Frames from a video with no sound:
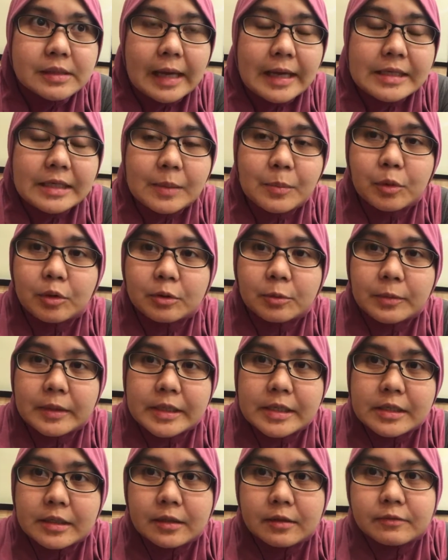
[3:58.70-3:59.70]
I came all the
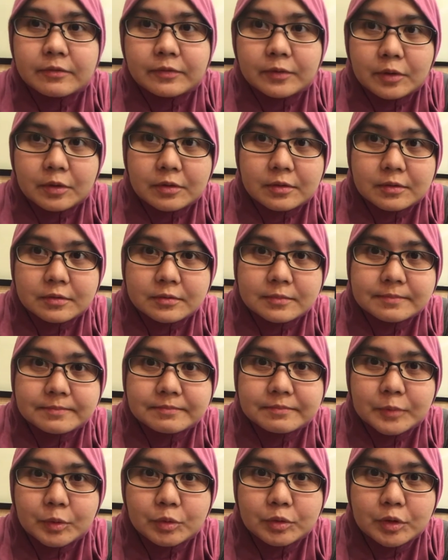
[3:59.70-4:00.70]
way here for
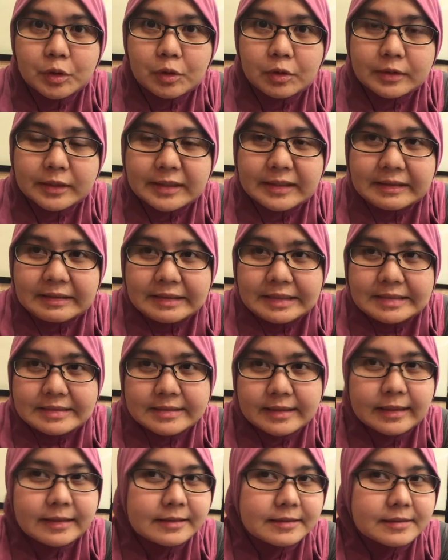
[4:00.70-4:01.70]
udon and I
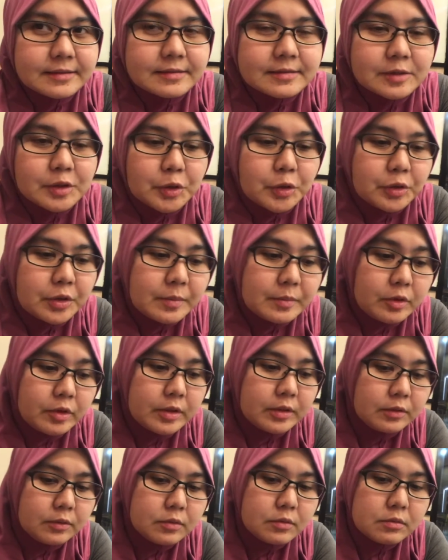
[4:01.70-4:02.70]
didn't get it. So I'm
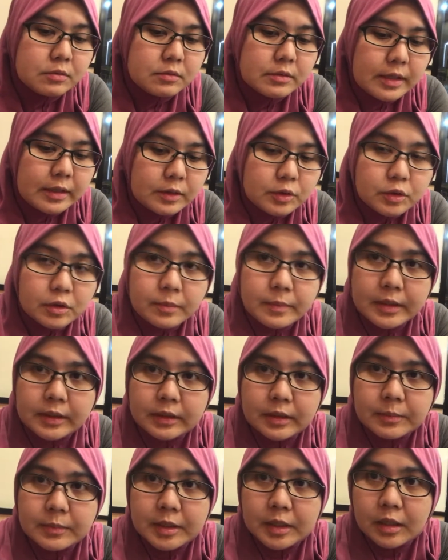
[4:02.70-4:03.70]
going to enjoy my
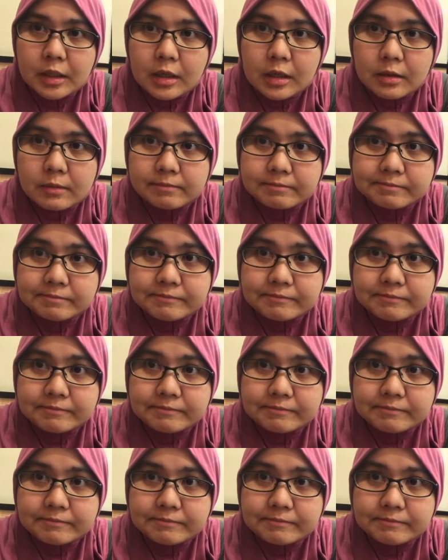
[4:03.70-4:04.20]
time here